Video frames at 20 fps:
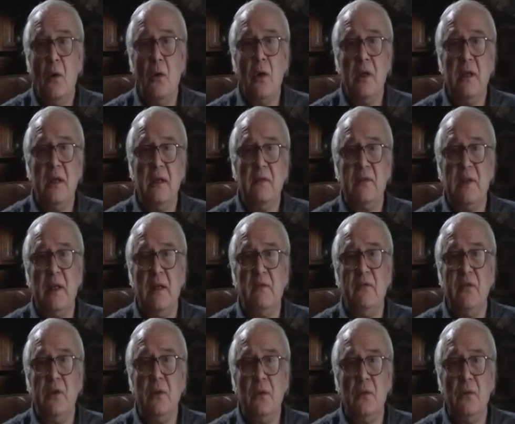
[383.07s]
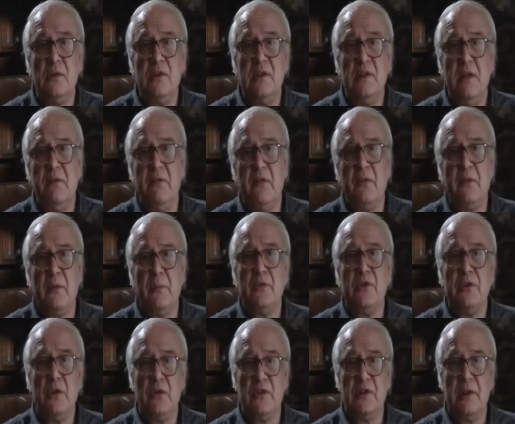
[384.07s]
or if their views differ
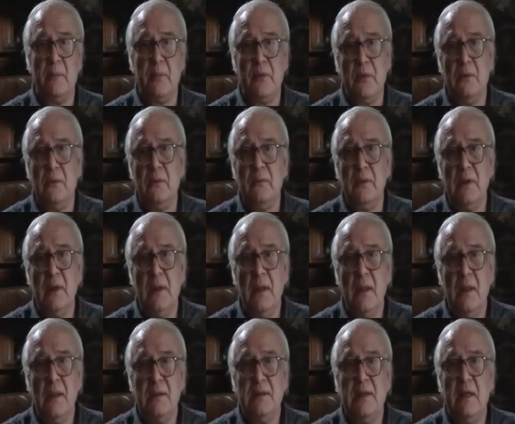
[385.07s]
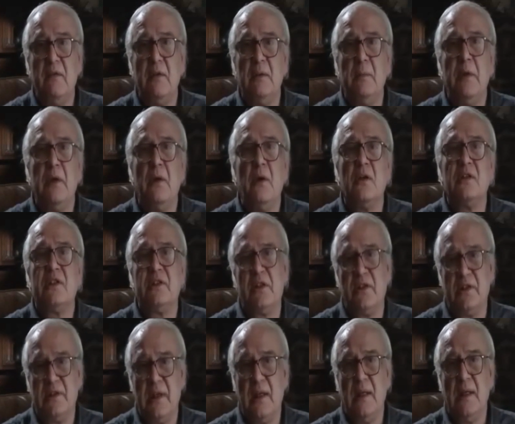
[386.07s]
from those approved, they will be
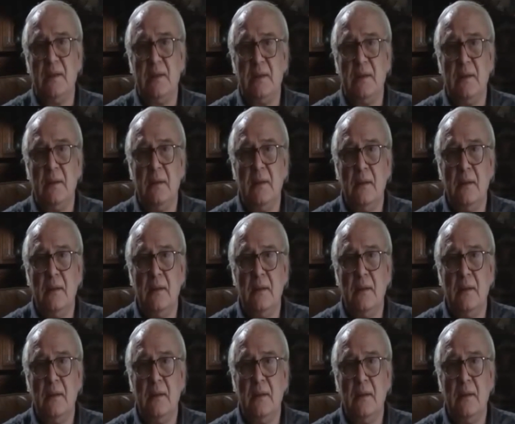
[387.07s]
ostracized.